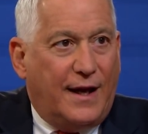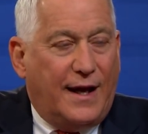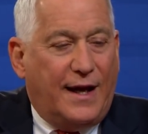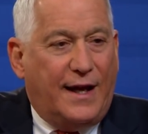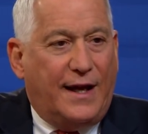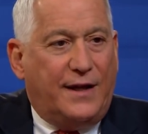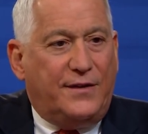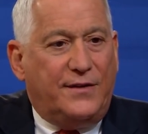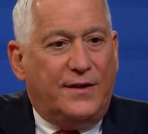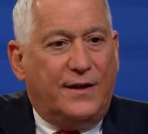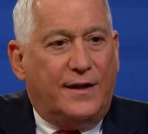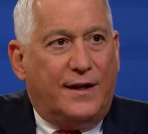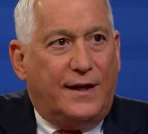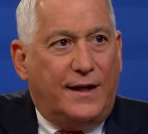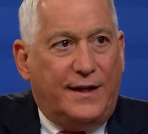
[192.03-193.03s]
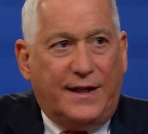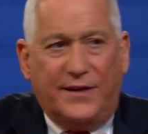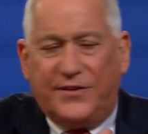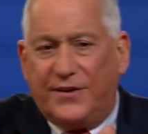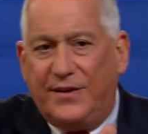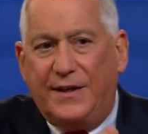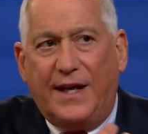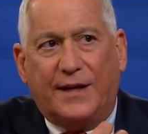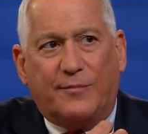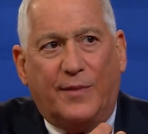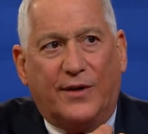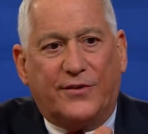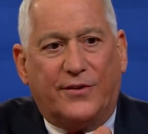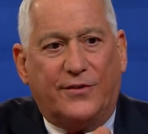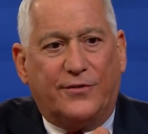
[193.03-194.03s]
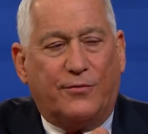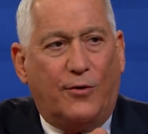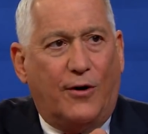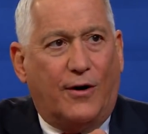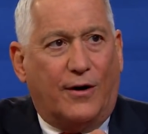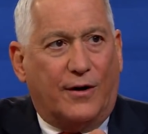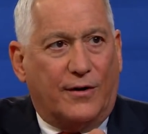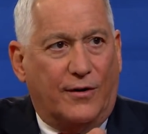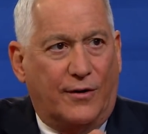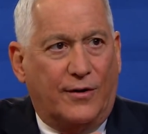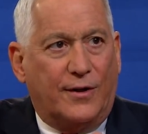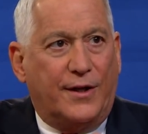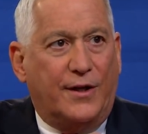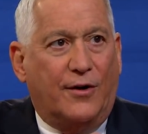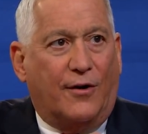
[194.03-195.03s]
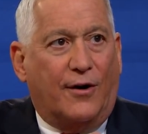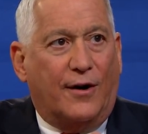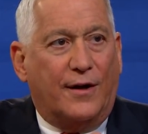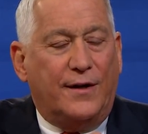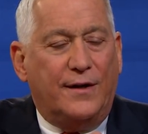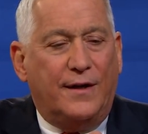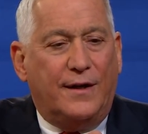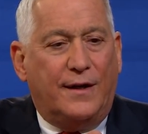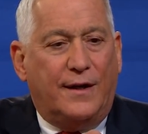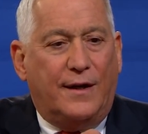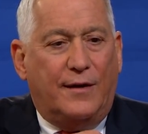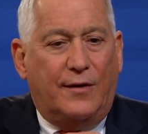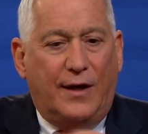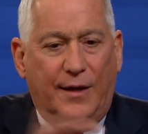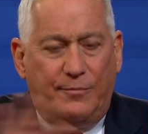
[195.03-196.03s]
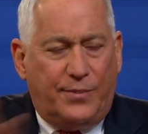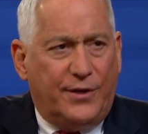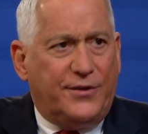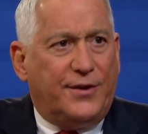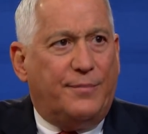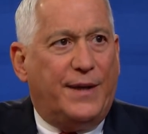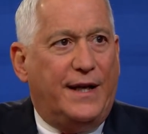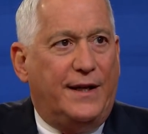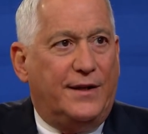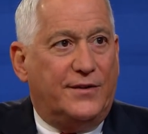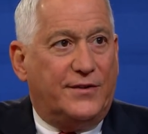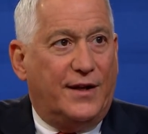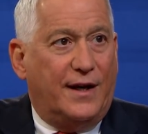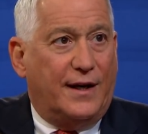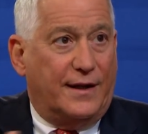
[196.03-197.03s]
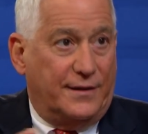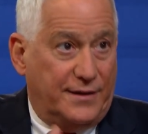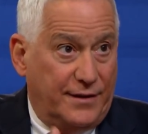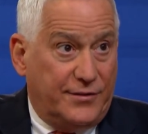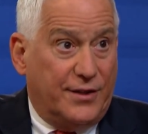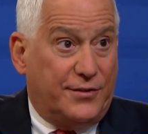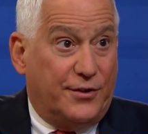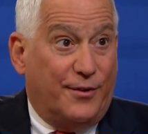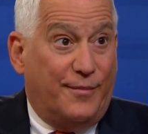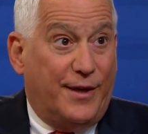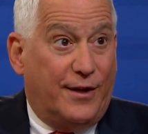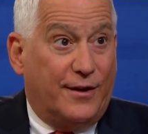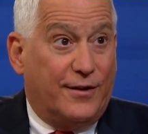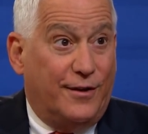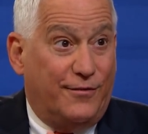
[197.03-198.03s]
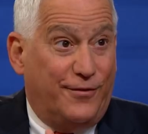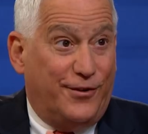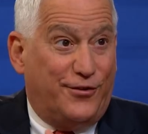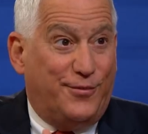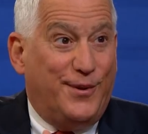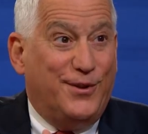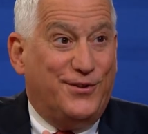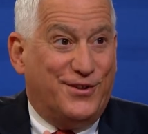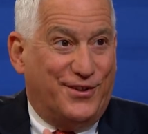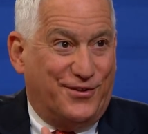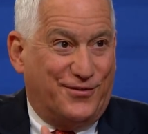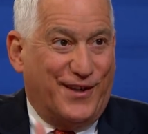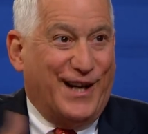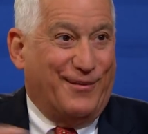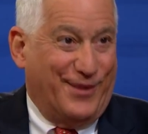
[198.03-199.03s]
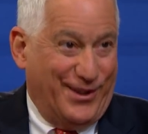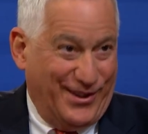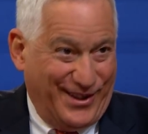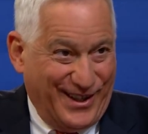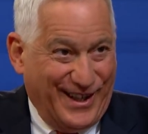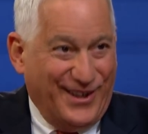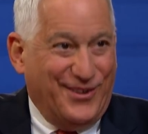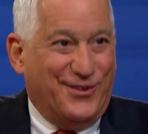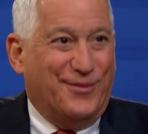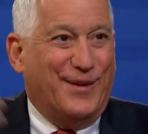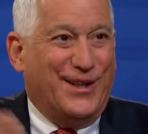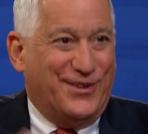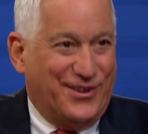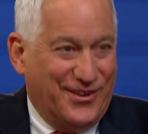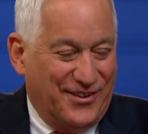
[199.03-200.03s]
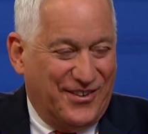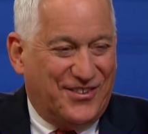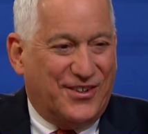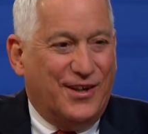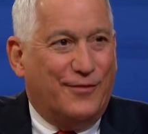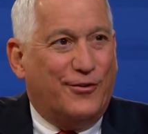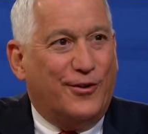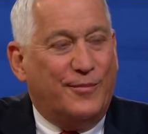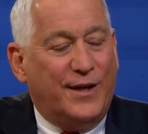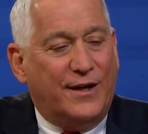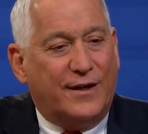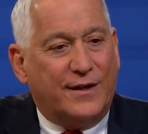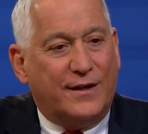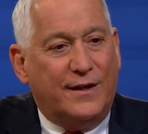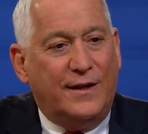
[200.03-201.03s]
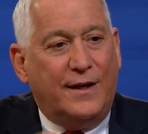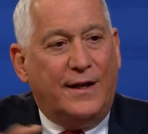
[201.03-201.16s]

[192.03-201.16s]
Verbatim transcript: And he gets the neck muscles wrong early on, and puts the painting aside, gives it to Amerigo Vespucci's family, the guy who's about to go discover America.